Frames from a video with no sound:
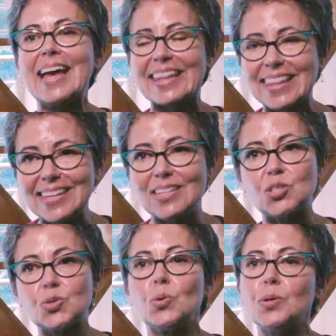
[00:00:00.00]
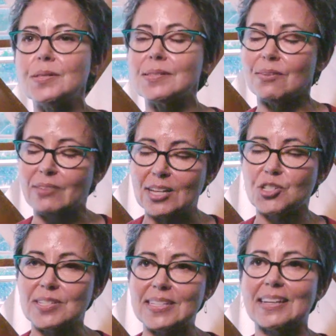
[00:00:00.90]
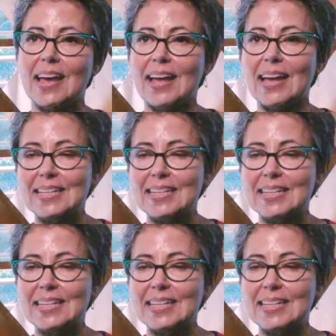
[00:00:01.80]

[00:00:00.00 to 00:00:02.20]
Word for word: And these tools of ancient DNA